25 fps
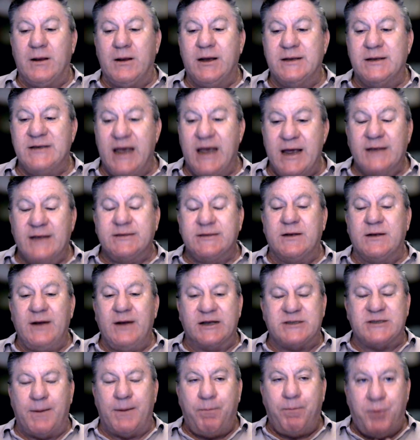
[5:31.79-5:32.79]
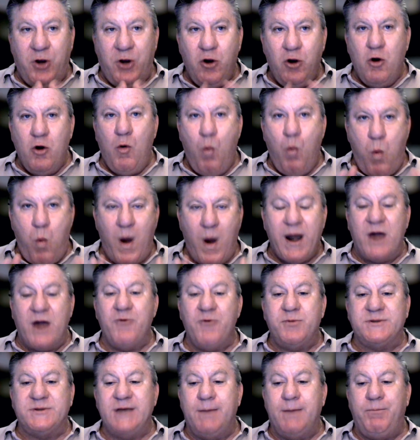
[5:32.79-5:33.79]
It's a pure
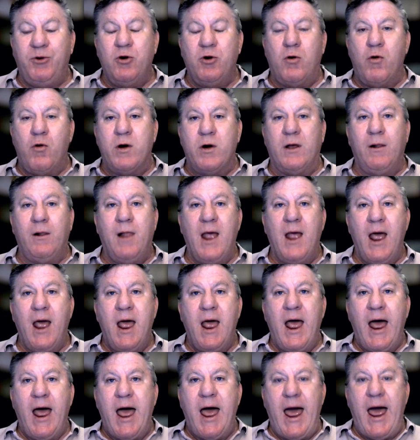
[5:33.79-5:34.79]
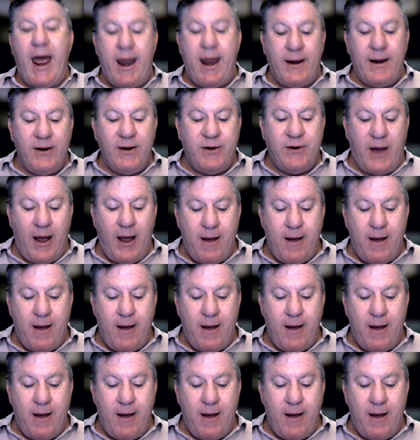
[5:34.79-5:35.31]
100% pure oil, and